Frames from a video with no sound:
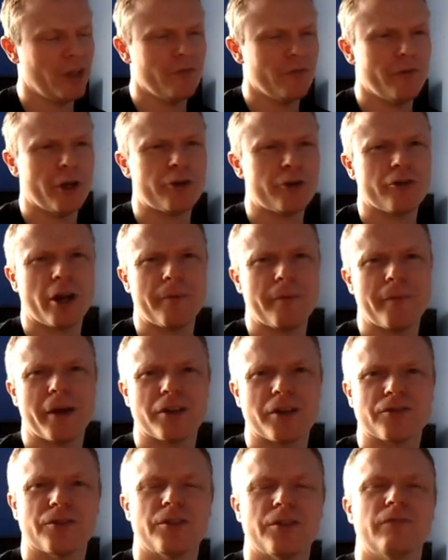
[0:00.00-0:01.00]
In Retro Gamer
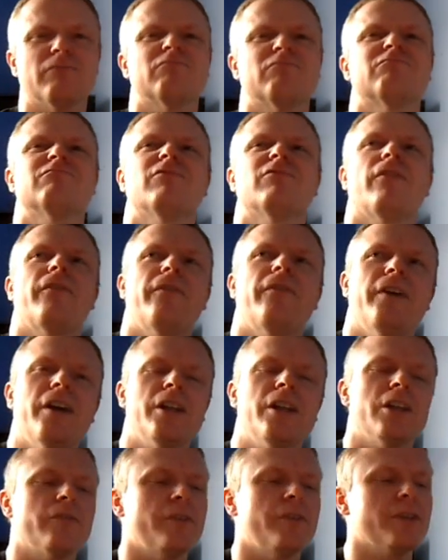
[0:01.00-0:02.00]
magazine,
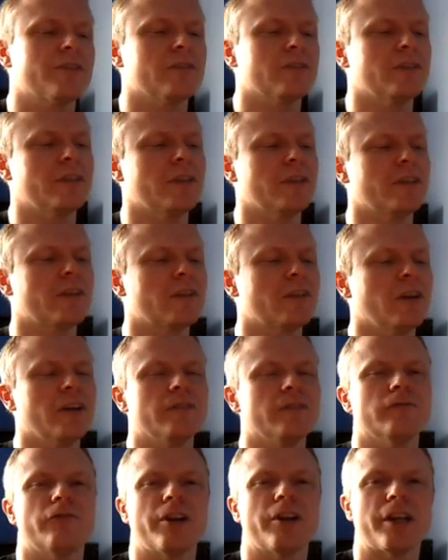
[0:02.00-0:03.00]
fairly recently, they did
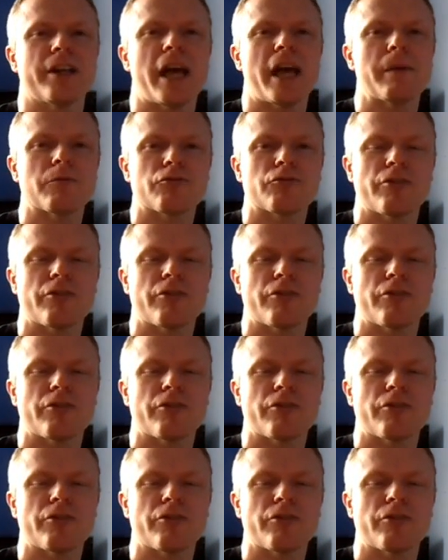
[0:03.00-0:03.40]
like rare